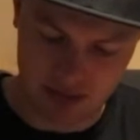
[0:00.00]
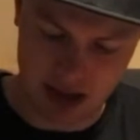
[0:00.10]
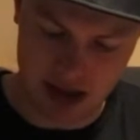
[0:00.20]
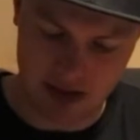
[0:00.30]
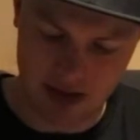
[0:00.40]

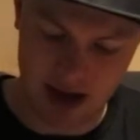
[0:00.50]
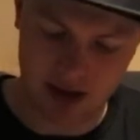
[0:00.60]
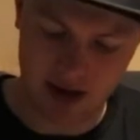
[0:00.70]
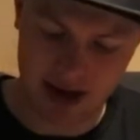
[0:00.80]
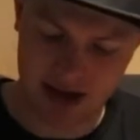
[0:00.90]
here. I
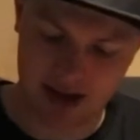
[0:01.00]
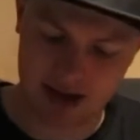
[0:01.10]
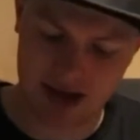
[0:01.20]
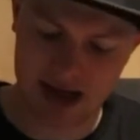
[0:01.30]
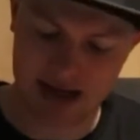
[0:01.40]
like
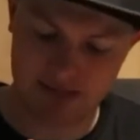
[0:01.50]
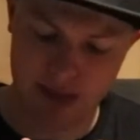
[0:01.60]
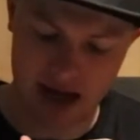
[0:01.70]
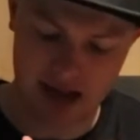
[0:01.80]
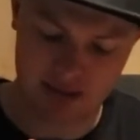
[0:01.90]
these
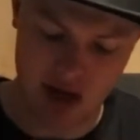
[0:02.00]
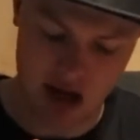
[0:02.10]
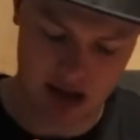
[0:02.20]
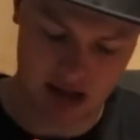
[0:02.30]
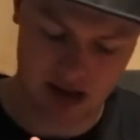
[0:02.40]
Maker's
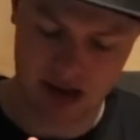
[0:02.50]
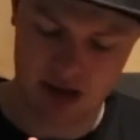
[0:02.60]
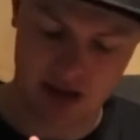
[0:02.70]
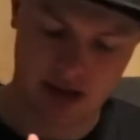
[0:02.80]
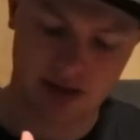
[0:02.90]
Mark
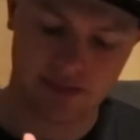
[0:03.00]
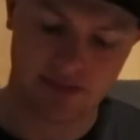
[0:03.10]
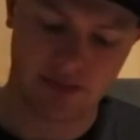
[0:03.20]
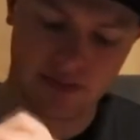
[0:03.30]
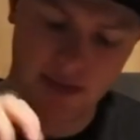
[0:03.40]

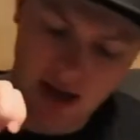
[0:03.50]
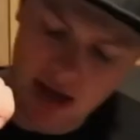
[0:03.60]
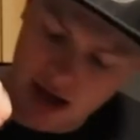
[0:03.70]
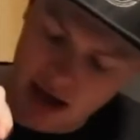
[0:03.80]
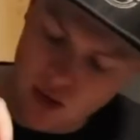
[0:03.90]

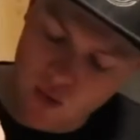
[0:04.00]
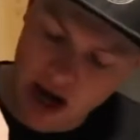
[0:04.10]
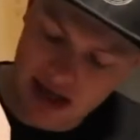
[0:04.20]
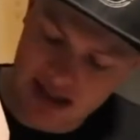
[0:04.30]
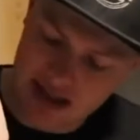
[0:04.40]

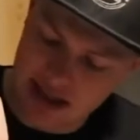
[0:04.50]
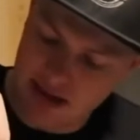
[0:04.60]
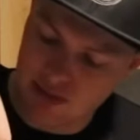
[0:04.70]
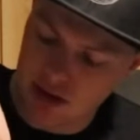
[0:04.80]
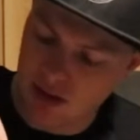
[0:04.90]
wax
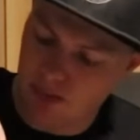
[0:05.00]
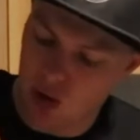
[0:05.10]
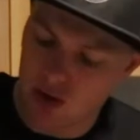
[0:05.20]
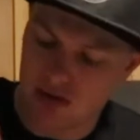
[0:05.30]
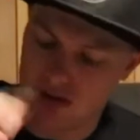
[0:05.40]
dipped
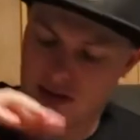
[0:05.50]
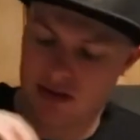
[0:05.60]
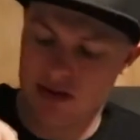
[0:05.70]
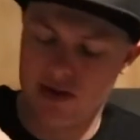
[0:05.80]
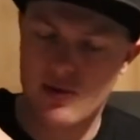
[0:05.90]
bottles.
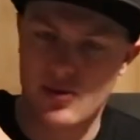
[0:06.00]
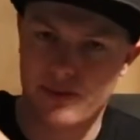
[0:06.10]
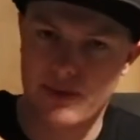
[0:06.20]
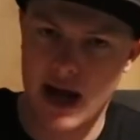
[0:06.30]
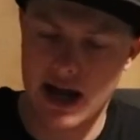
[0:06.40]
They're all
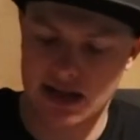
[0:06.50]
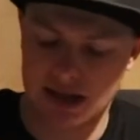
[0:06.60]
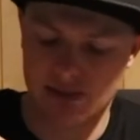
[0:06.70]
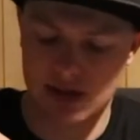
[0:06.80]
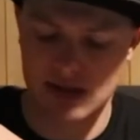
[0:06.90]
hand
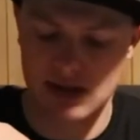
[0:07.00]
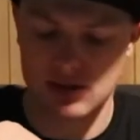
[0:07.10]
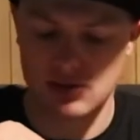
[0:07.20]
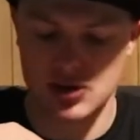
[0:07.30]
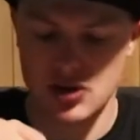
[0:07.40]
dipped because I
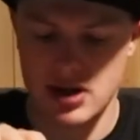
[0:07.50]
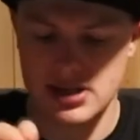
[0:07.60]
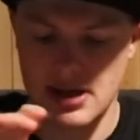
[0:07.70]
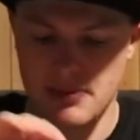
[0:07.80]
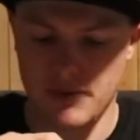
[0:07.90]
told you guys
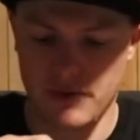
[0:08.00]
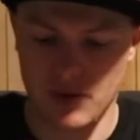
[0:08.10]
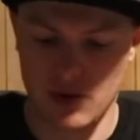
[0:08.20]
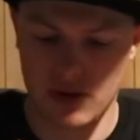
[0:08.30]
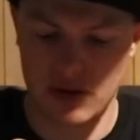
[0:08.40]
that
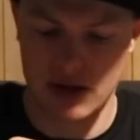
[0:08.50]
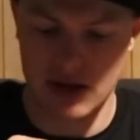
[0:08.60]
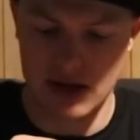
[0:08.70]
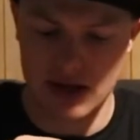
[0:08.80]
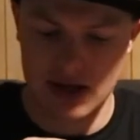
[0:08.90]
before.
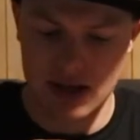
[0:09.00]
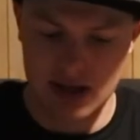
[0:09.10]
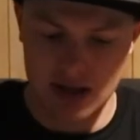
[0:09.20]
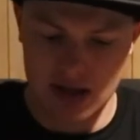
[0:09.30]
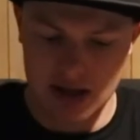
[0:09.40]

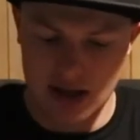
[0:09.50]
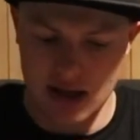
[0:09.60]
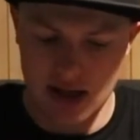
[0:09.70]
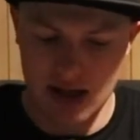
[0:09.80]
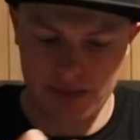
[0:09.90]

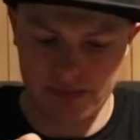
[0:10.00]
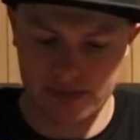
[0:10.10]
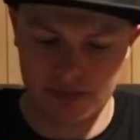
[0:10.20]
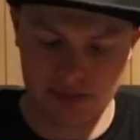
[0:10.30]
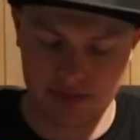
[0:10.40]

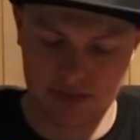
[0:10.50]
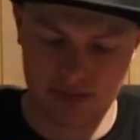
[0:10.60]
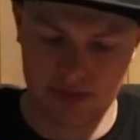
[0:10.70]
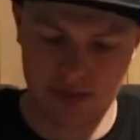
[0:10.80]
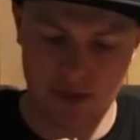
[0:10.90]

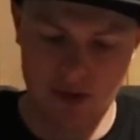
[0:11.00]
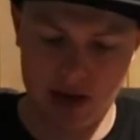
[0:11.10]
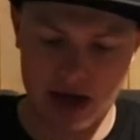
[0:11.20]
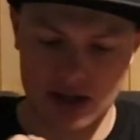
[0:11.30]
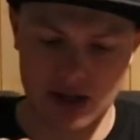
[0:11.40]
We
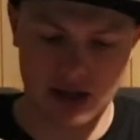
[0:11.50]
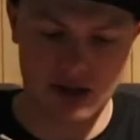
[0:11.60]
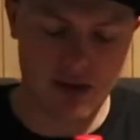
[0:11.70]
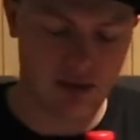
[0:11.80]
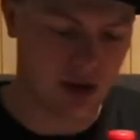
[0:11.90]
actually,
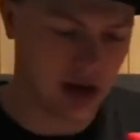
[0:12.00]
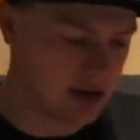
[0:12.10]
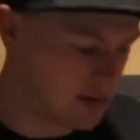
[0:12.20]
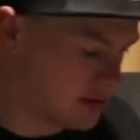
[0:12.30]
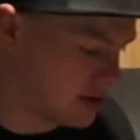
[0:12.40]
when we're
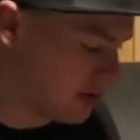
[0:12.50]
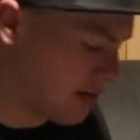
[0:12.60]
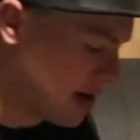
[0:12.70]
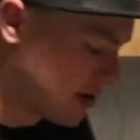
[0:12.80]
in Loretto,